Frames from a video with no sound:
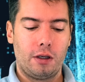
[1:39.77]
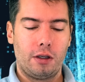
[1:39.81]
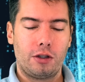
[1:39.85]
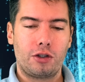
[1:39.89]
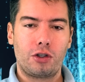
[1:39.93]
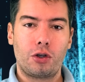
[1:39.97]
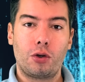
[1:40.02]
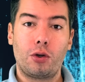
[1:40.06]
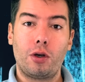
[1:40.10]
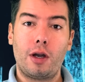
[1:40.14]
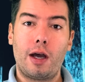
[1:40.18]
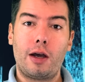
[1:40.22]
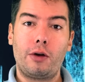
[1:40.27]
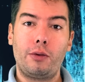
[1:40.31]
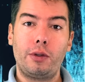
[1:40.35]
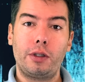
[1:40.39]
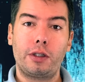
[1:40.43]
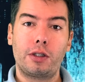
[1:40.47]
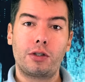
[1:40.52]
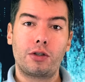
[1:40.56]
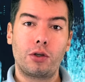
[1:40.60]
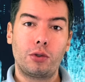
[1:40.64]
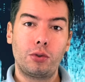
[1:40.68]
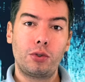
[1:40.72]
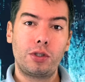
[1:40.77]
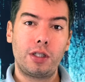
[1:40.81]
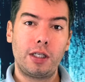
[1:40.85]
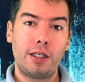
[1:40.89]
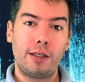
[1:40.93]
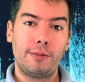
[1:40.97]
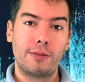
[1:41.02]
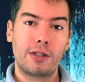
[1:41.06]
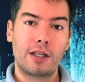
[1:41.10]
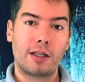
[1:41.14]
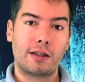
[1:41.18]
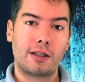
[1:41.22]
So now it so
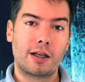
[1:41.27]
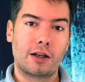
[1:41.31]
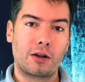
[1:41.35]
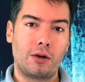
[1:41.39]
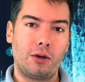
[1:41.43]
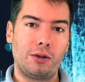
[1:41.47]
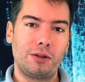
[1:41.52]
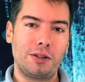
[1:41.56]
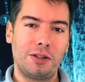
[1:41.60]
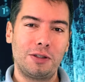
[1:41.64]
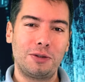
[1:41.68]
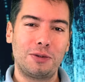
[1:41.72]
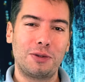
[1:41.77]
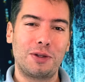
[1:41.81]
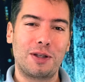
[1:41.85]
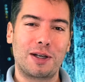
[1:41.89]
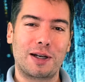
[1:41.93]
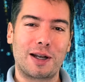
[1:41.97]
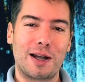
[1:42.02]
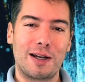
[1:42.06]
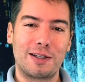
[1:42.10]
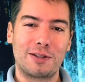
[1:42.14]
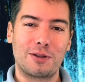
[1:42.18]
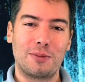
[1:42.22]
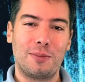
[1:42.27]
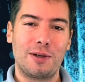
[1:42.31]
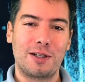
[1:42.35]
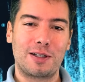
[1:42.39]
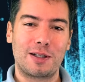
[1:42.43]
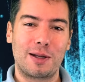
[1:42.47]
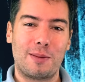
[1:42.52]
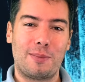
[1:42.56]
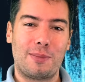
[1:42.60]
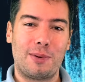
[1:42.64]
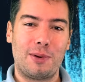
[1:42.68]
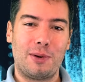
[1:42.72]
seems that according to their customer
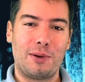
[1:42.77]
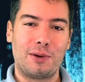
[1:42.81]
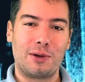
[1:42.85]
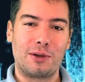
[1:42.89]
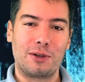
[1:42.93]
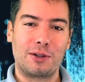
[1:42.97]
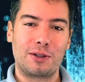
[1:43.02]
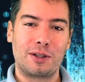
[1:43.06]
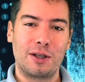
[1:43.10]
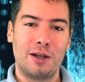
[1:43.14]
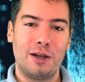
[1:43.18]
support,